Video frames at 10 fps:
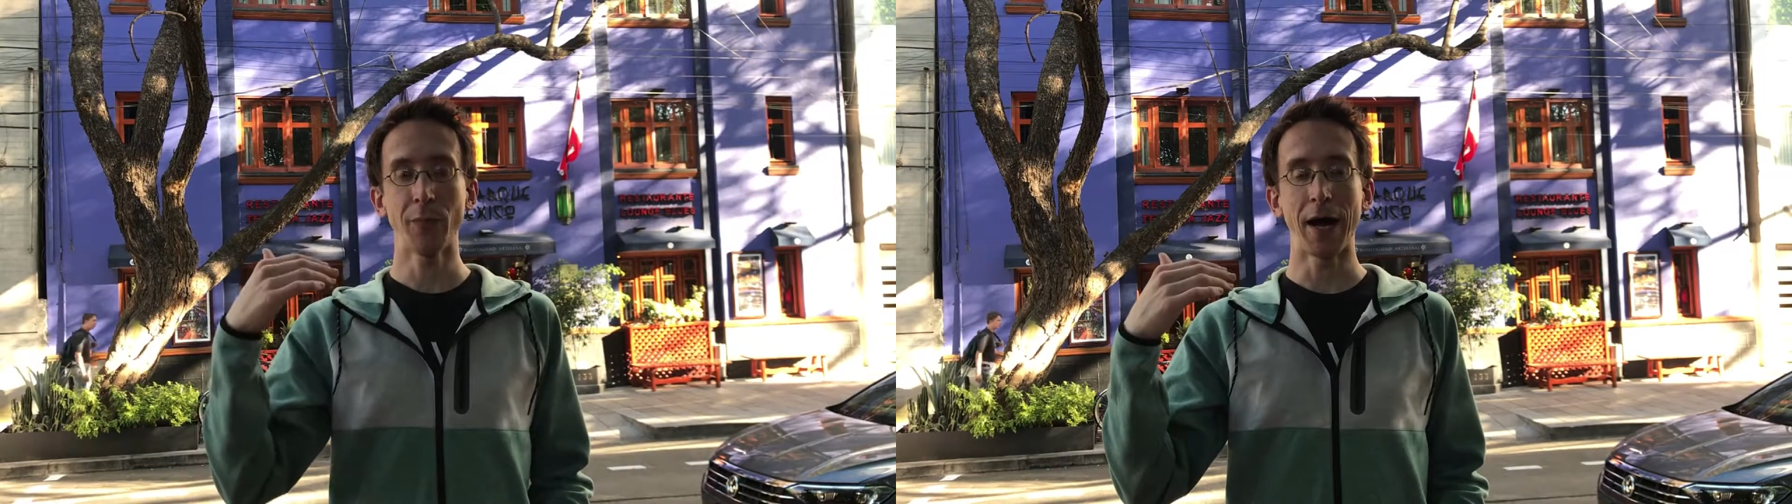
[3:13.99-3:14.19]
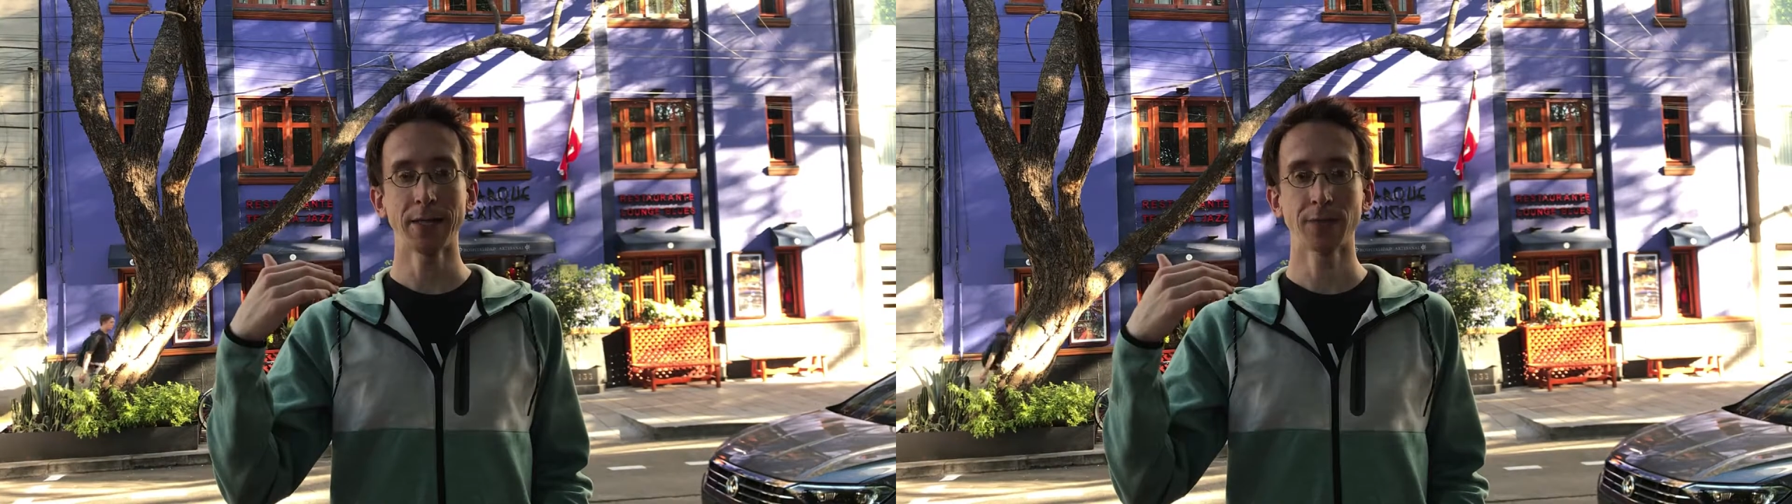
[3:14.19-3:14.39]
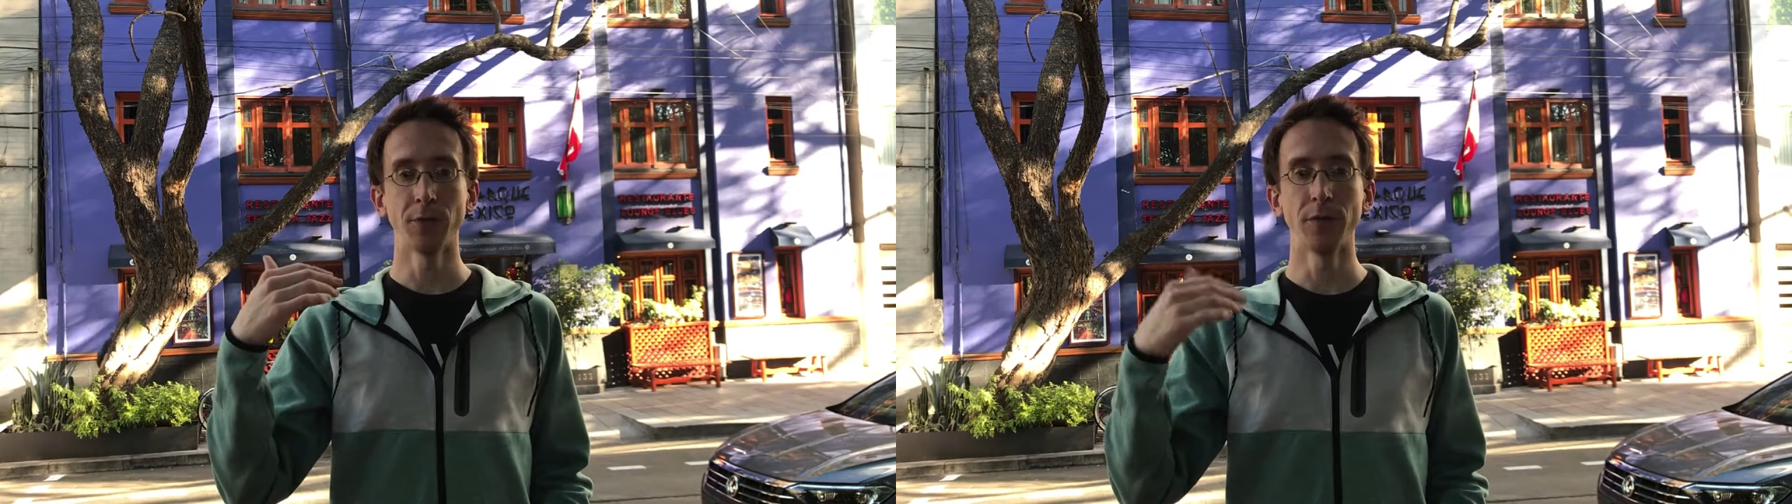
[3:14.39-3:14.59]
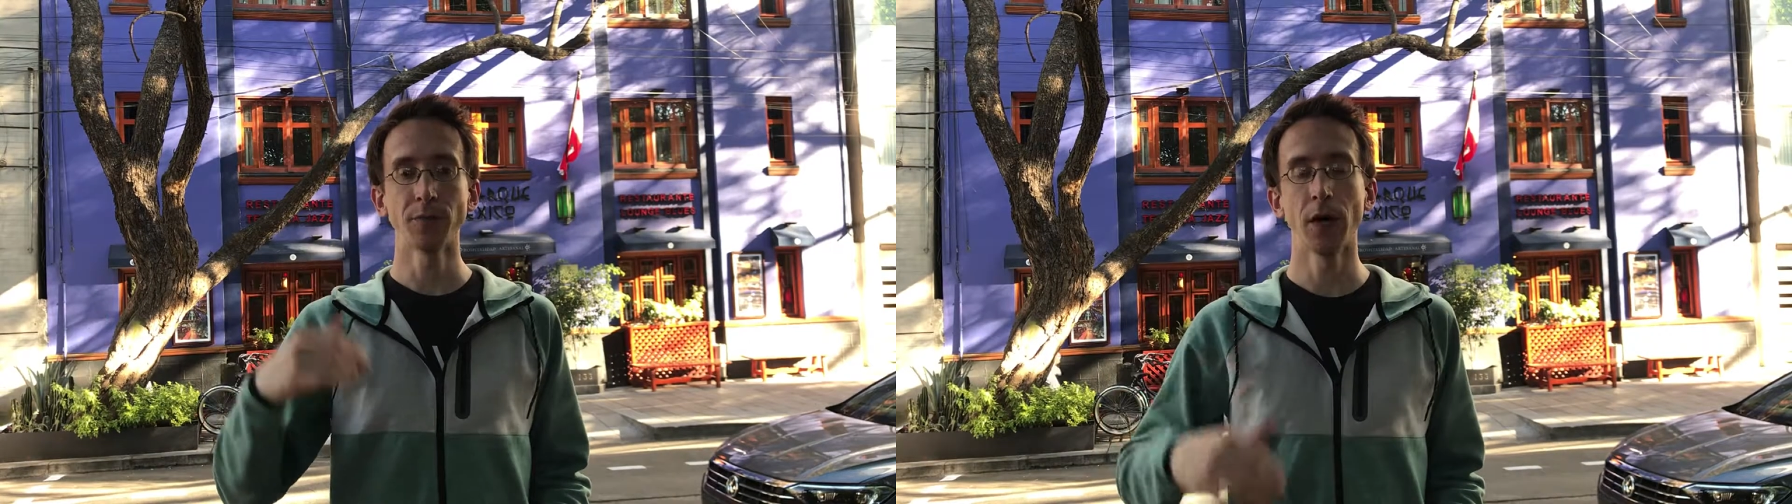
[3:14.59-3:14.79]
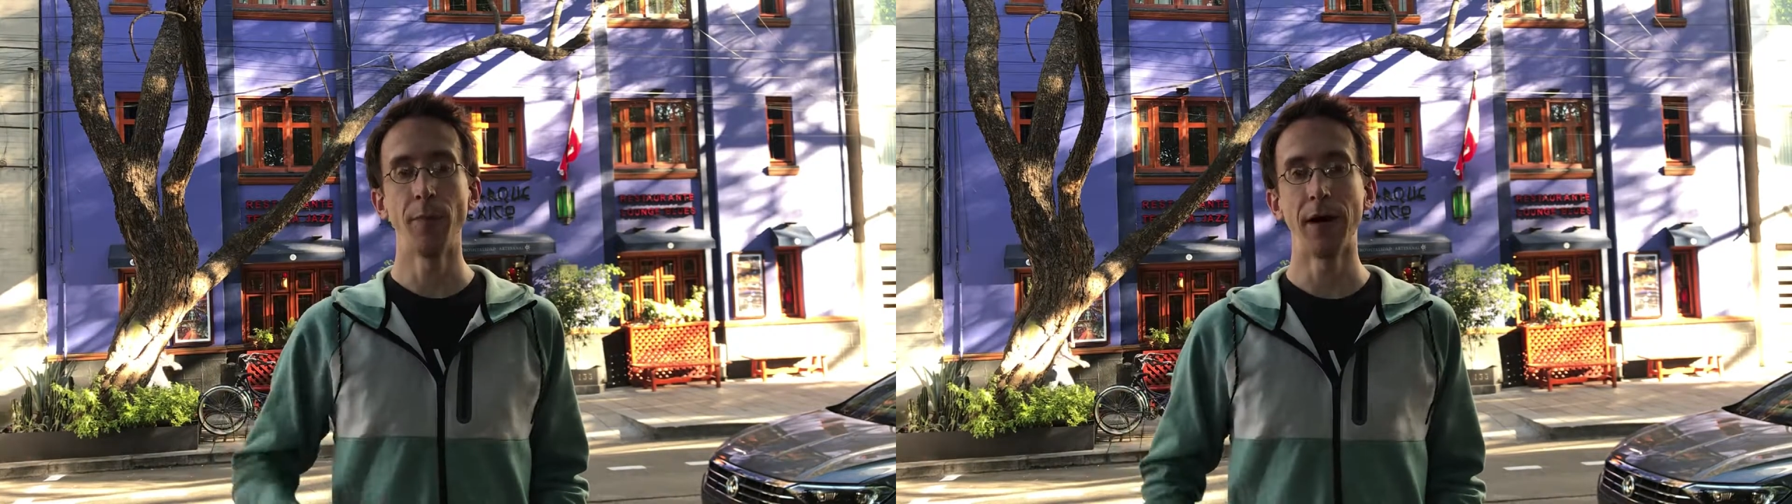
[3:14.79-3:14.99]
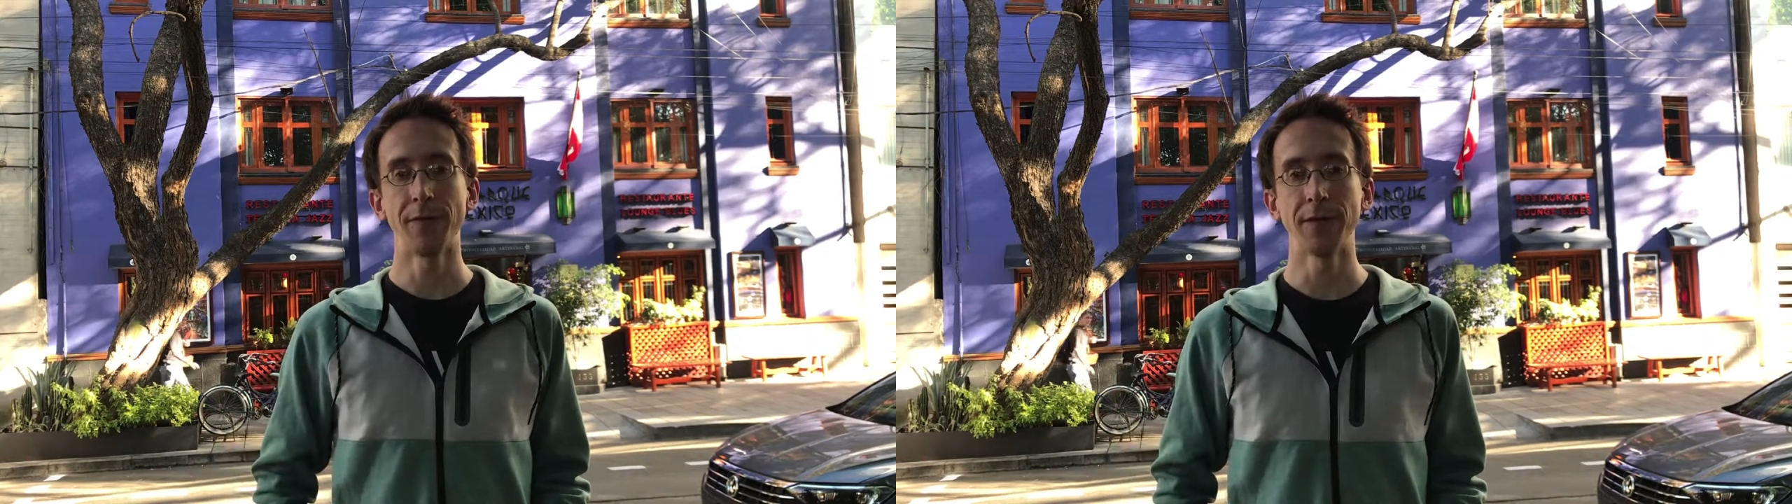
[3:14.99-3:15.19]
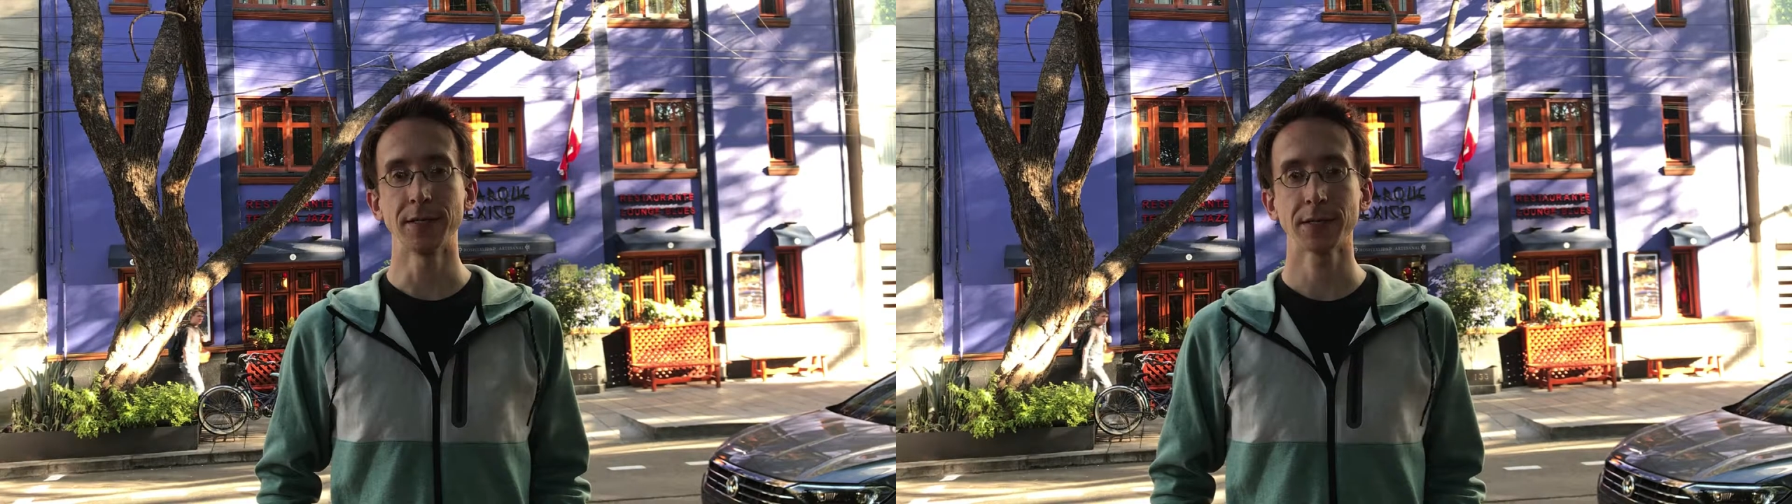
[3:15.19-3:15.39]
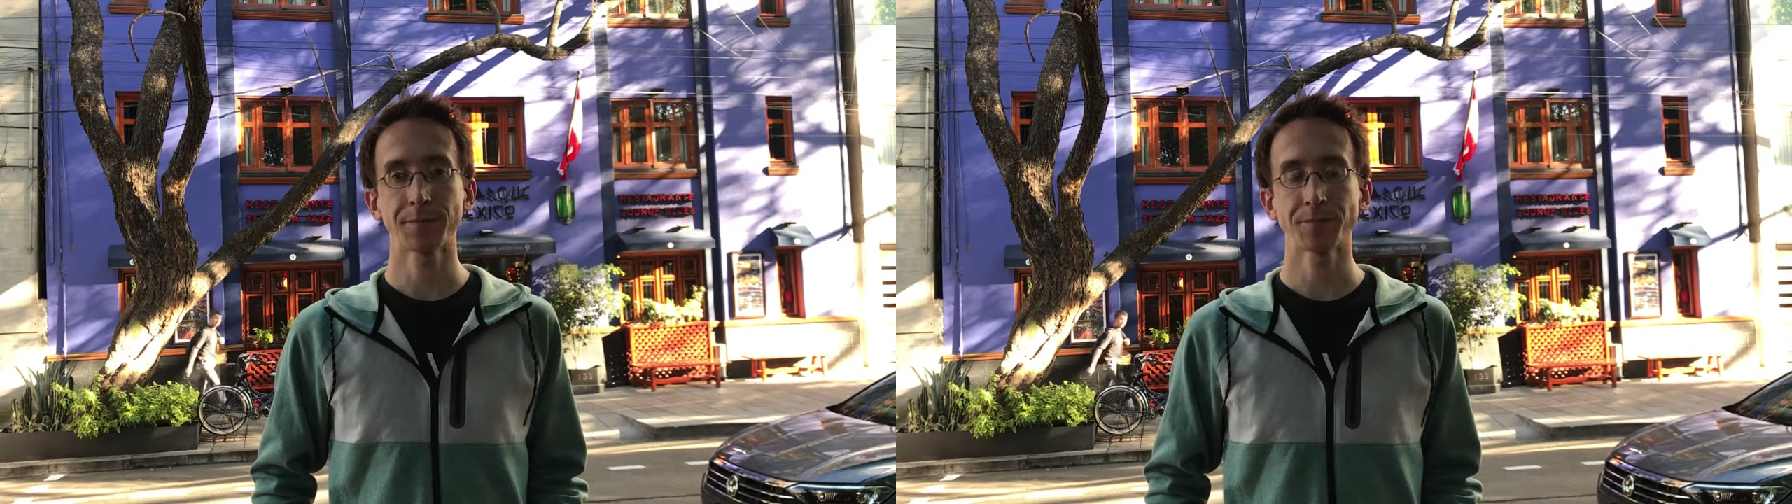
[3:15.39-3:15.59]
possible about this.